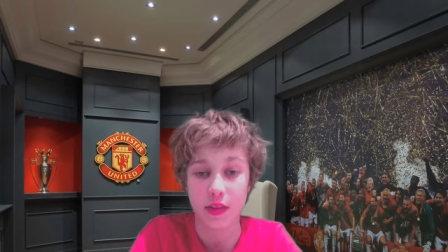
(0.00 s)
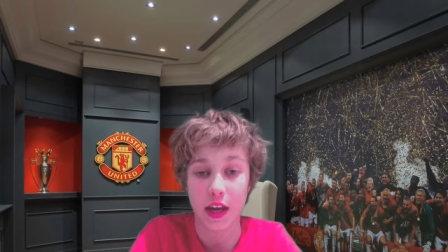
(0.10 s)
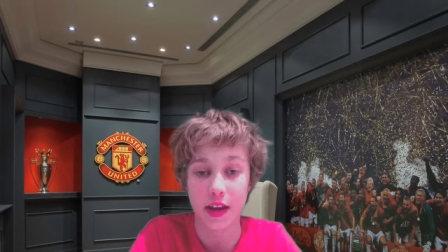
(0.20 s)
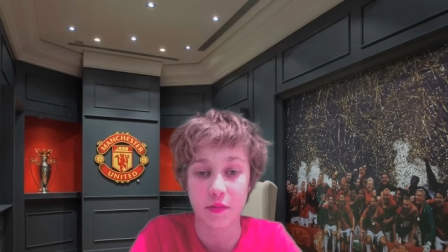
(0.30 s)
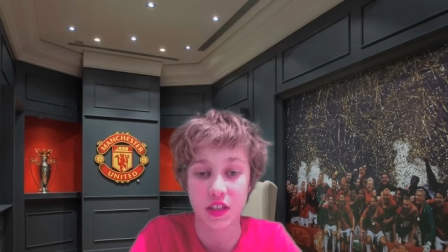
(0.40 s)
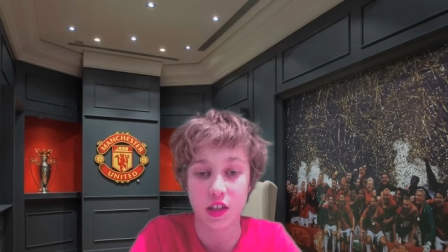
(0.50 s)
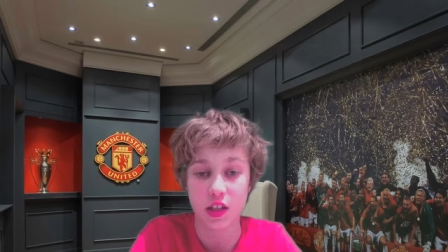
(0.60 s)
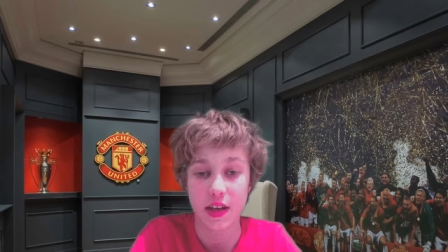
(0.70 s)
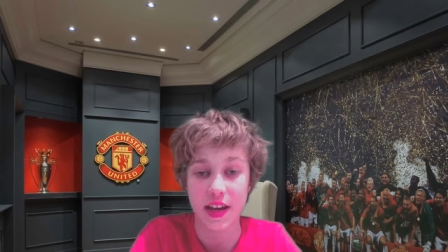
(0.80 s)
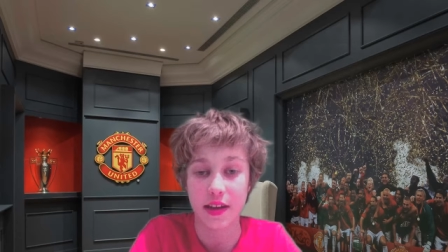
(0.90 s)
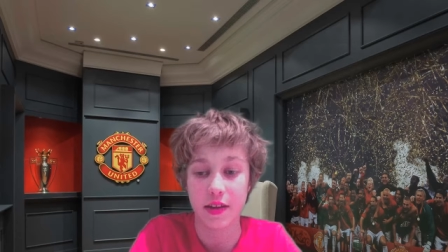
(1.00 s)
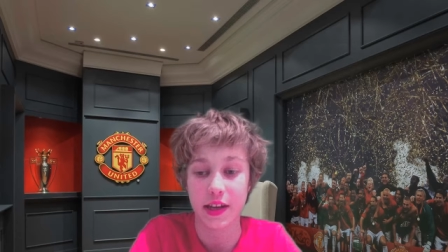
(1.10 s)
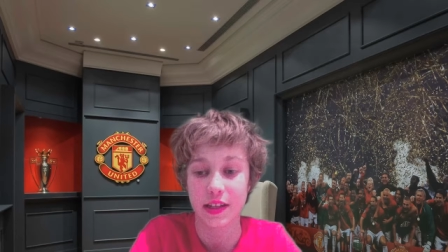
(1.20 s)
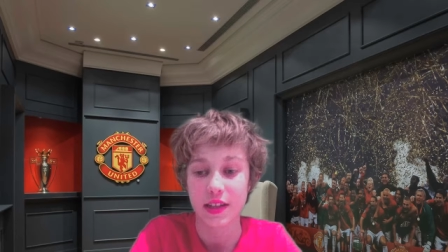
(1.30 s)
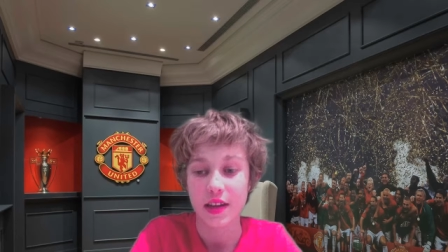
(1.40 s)
he was
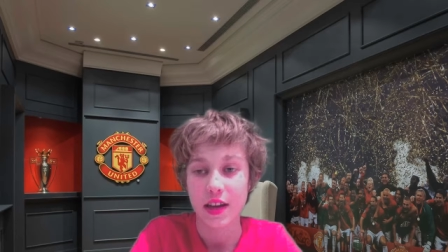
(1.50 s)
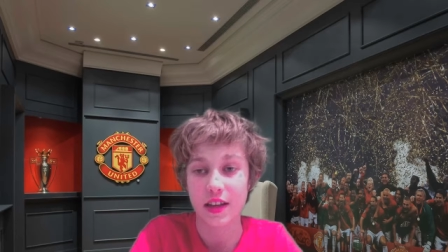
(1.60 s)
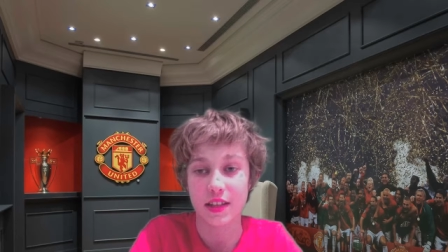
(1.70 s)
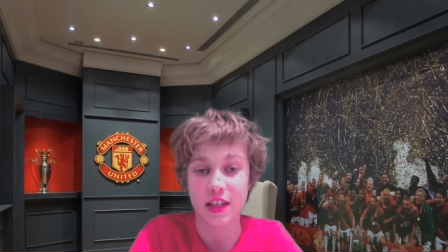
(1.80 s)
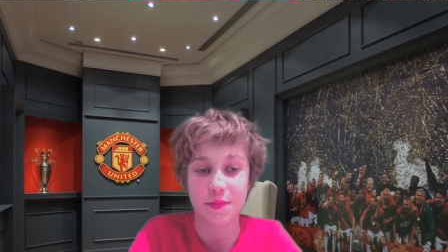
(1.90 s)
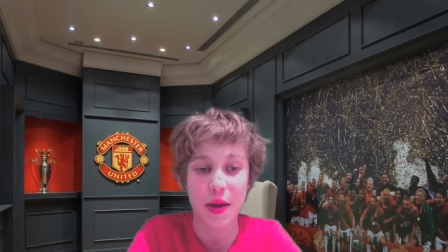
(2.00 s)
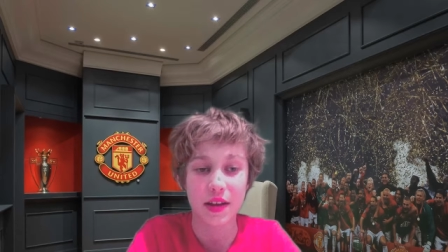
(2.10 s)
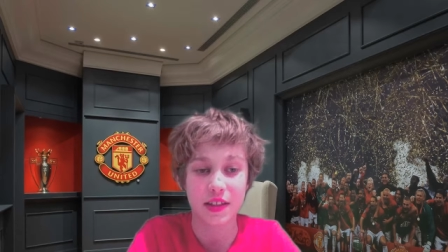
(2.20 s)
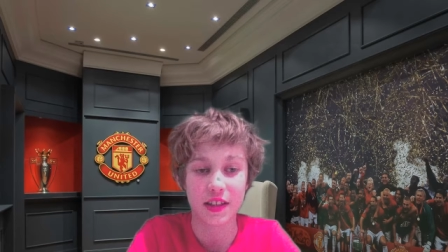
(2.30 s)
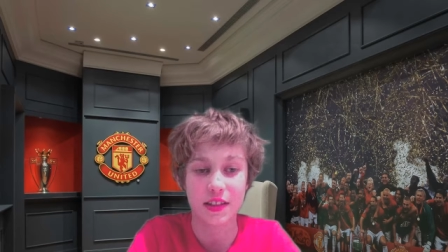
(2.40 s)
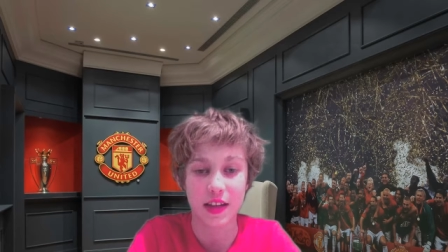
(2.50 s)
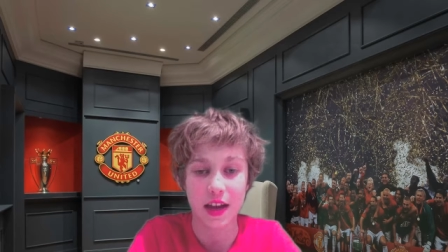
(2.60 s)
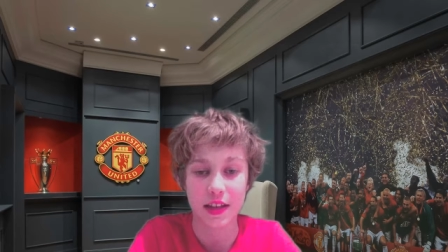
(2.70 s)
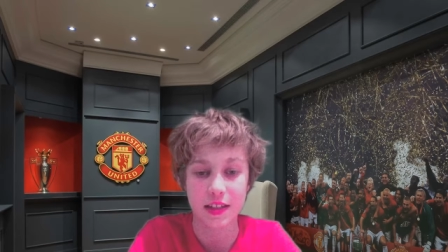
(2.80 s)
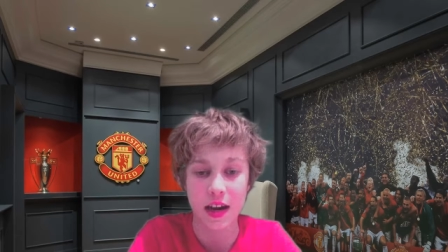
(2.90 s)
he's he's expected to
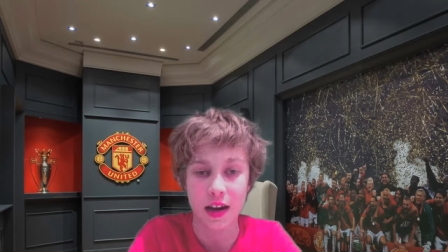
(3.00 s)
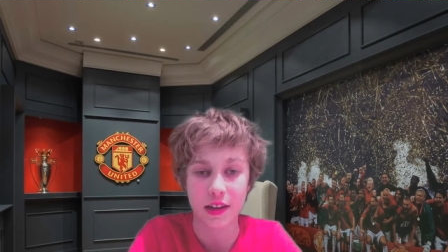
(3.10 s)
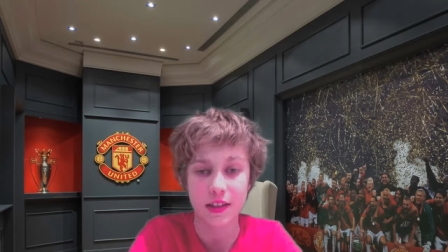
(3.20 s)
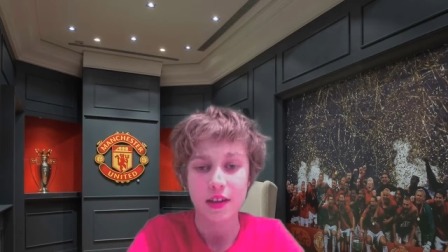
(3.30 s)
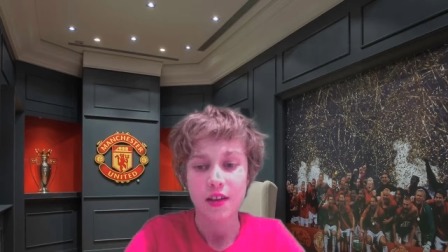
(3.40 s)
get sacked.